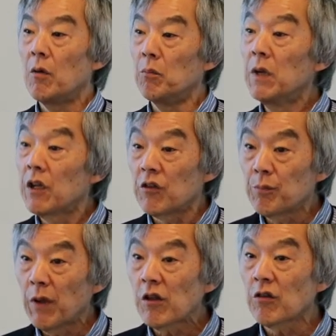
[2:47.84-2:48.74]
men
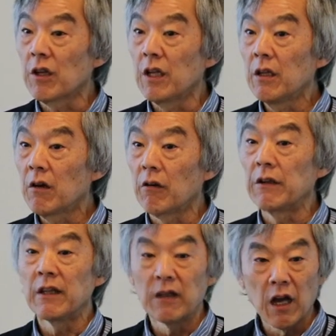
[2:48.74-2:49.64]
especially are
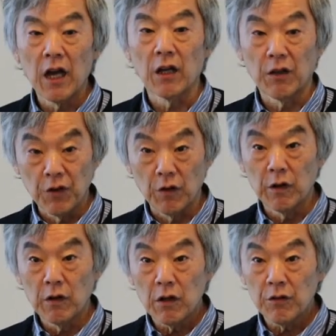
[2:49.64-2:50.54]
in denial of
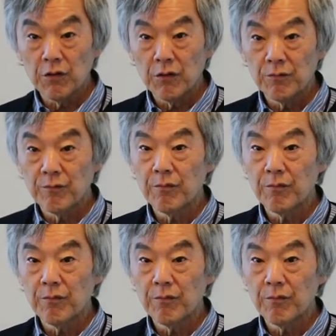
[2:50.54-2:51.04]
hearing loss.